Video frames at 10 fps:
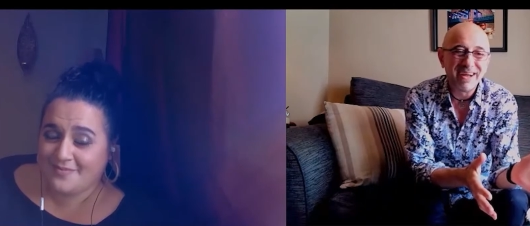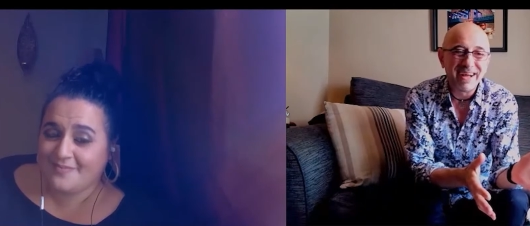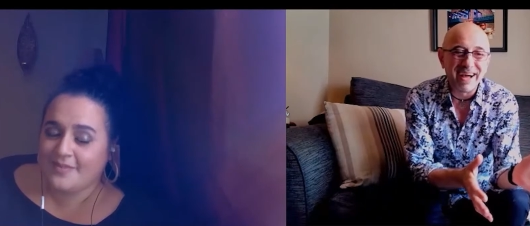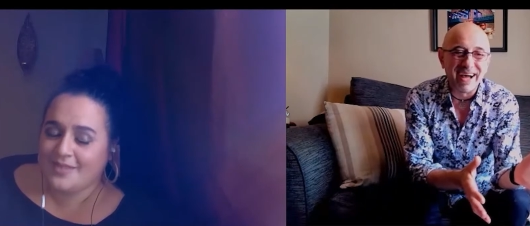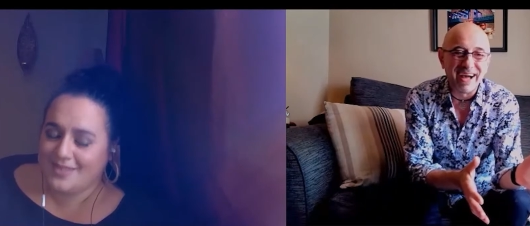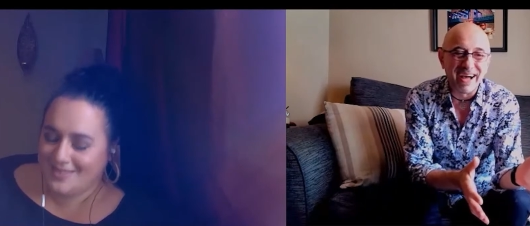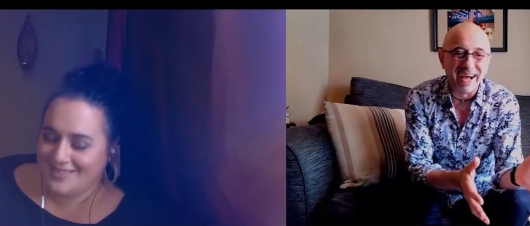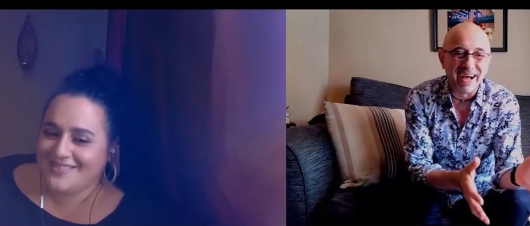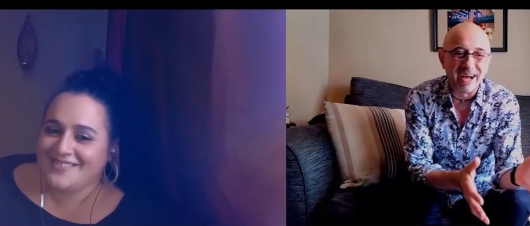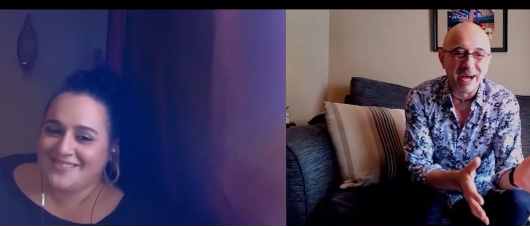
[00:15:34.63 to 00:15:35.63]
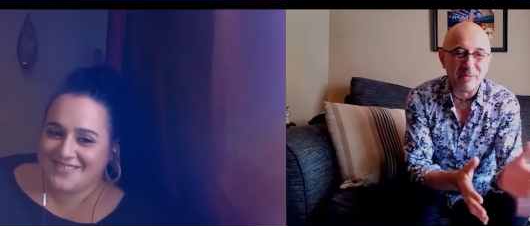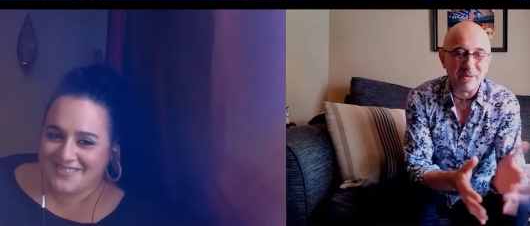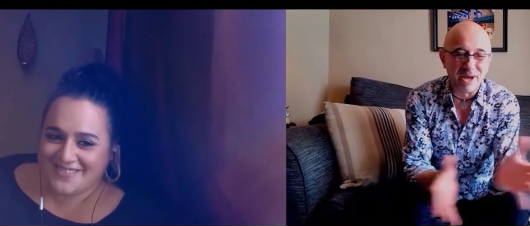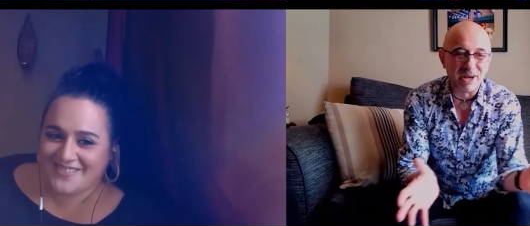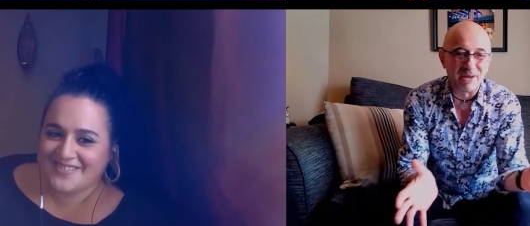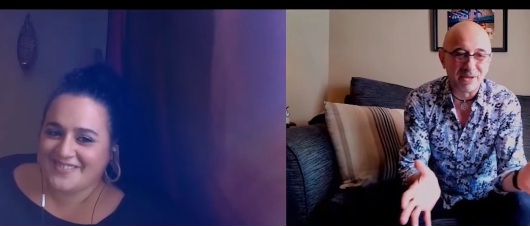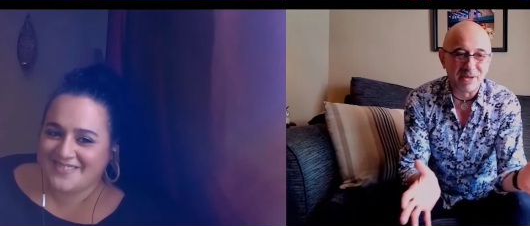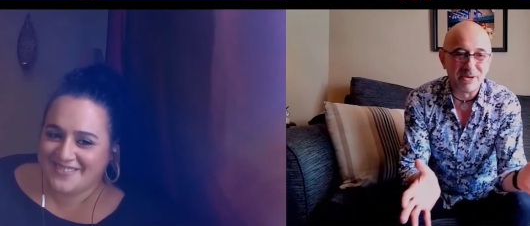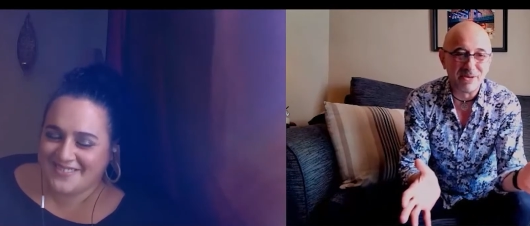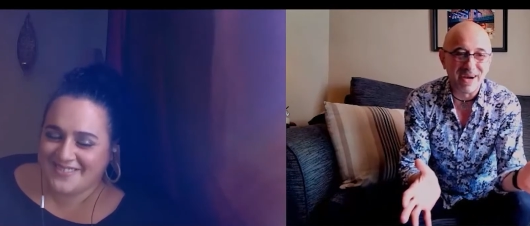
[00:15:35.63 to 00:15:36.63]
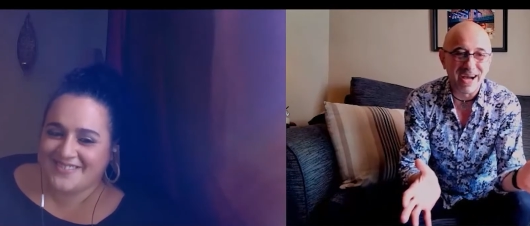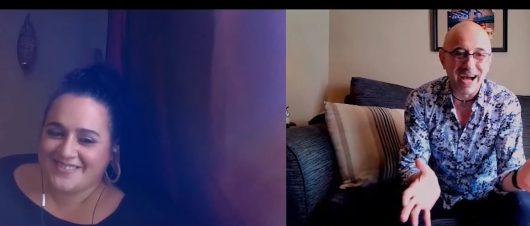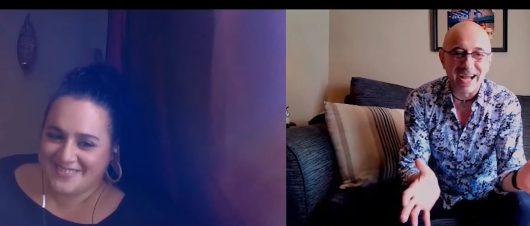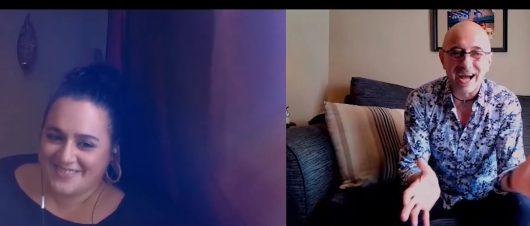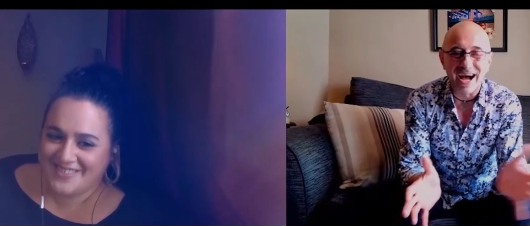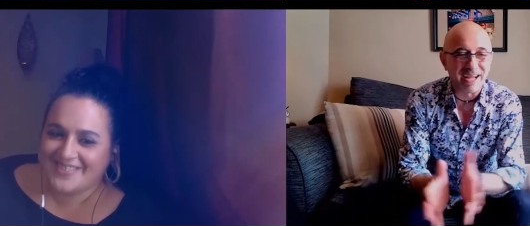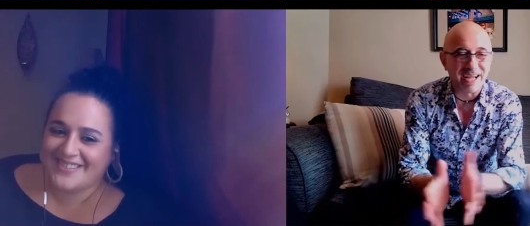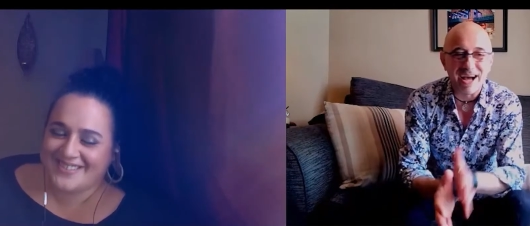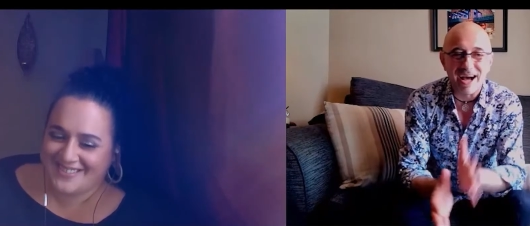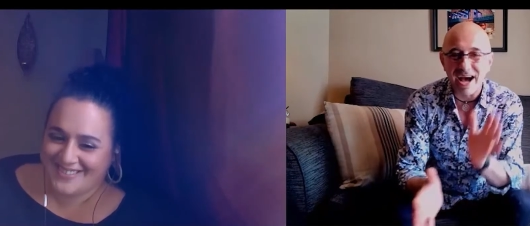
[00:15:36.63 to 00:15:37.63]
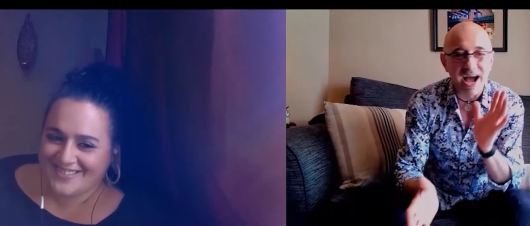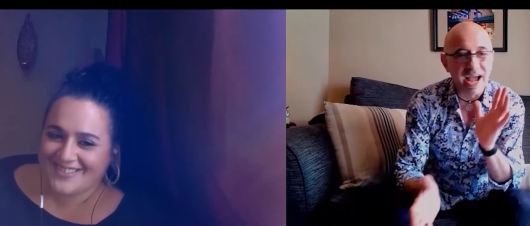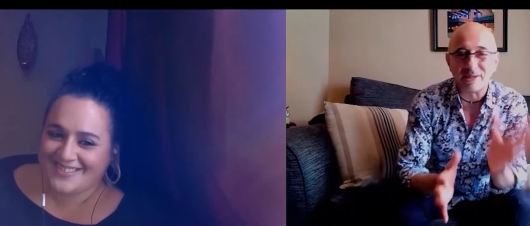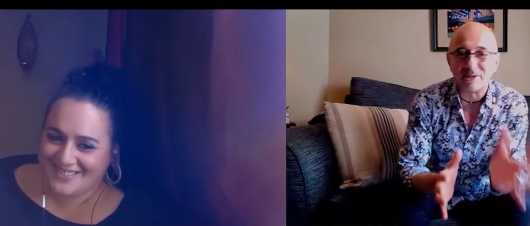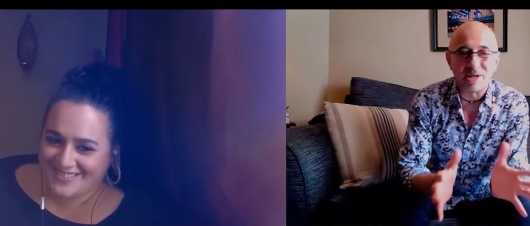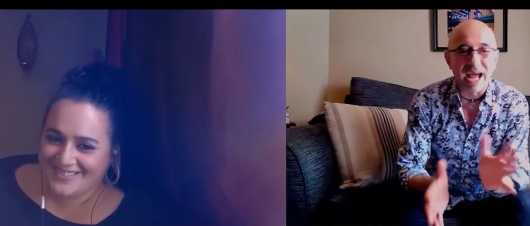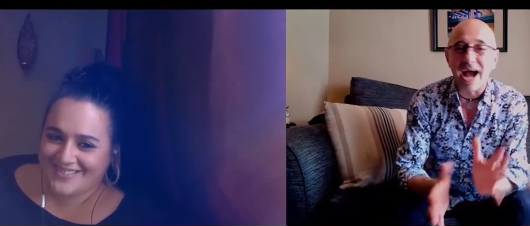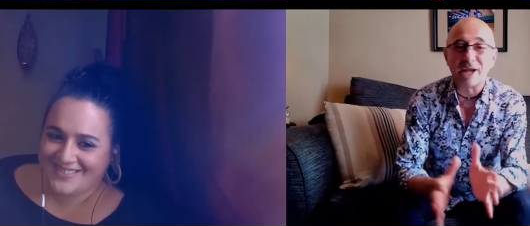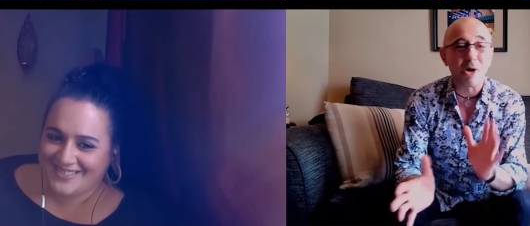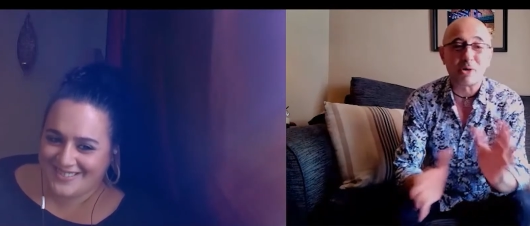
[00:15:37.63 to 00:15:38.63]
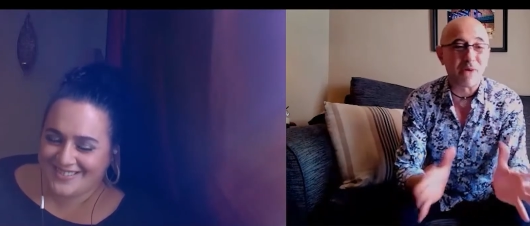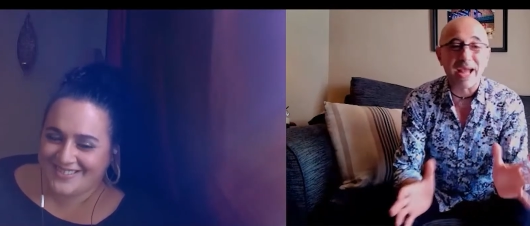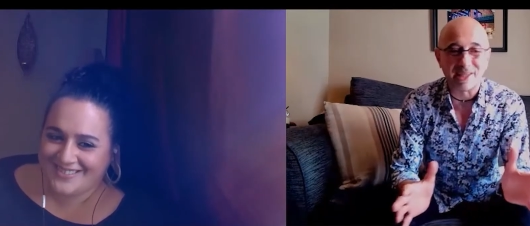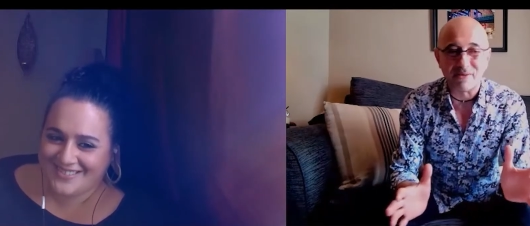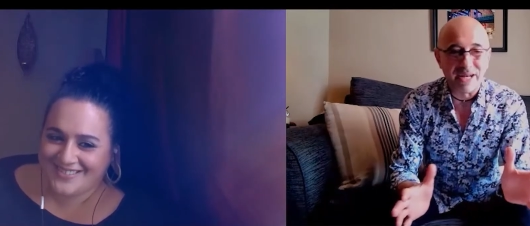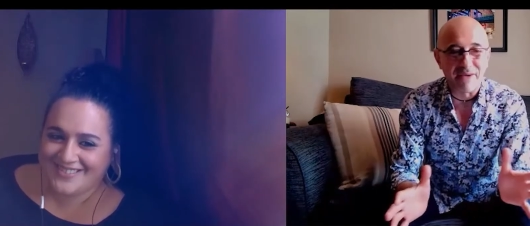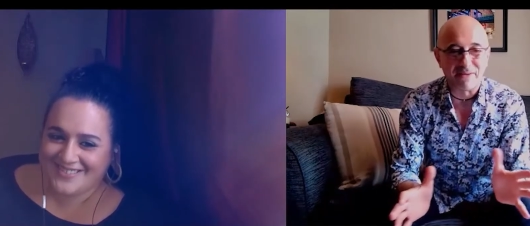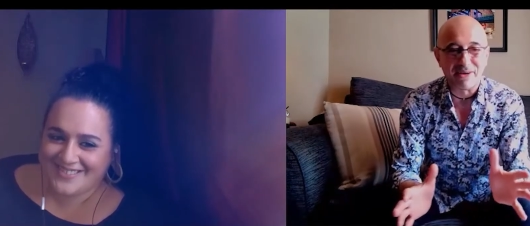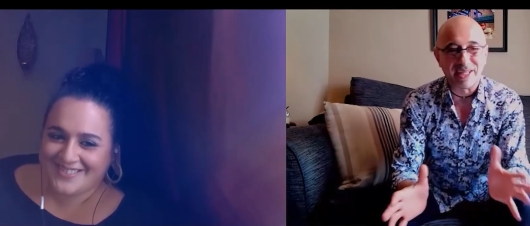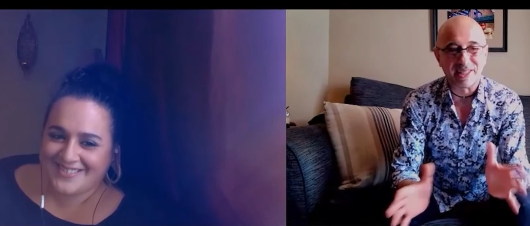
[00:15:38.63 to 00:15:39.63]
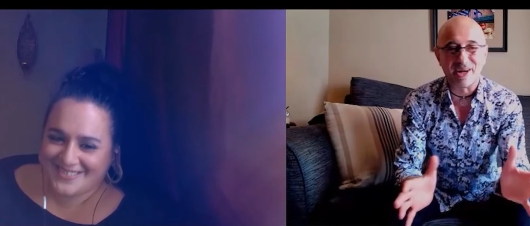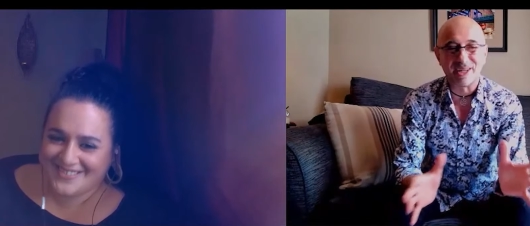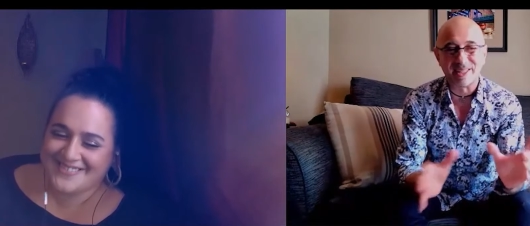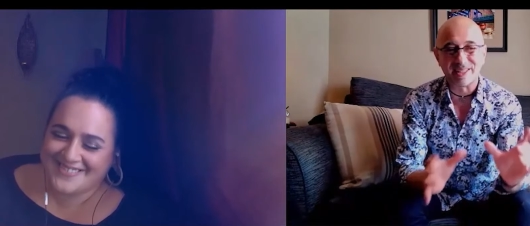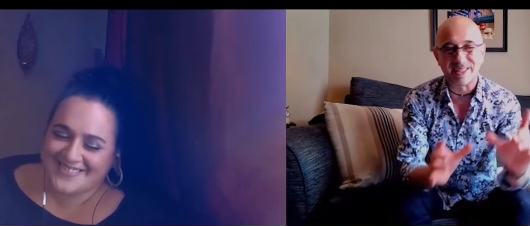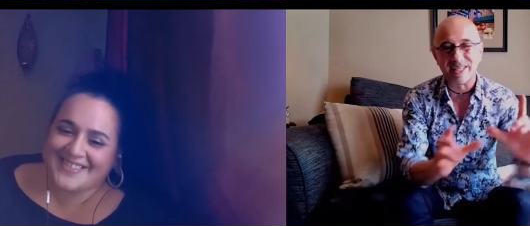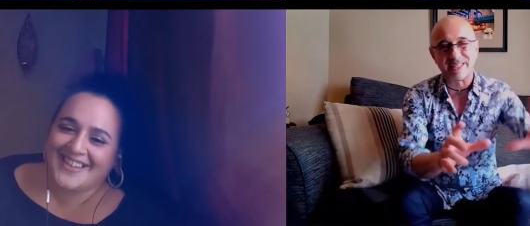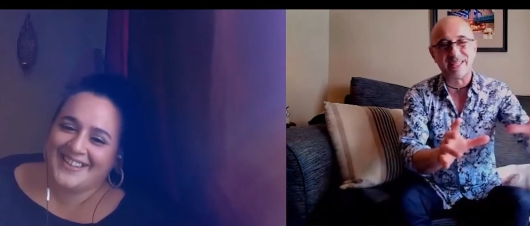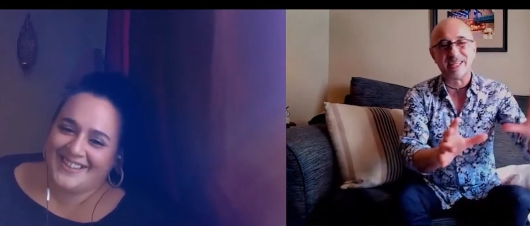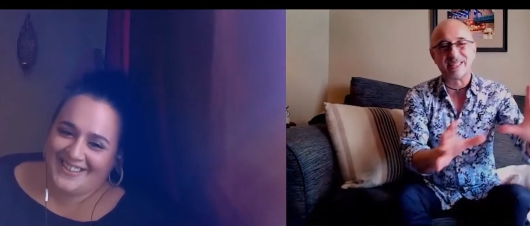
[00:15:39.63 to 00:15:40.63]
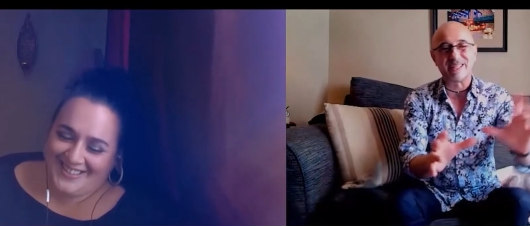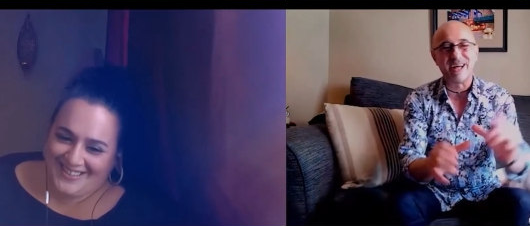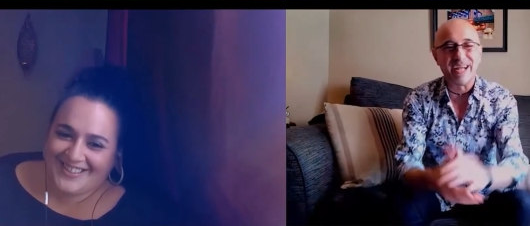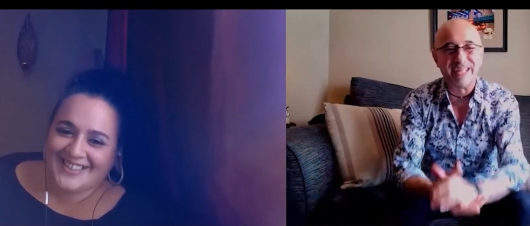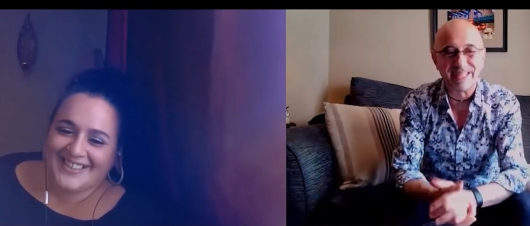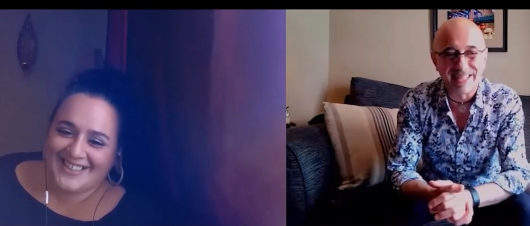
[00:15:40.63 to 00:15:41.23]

Speaker 1: uh, uh, with all of you, I I. I, he, I go crazy whenever he starts his, his, his lines.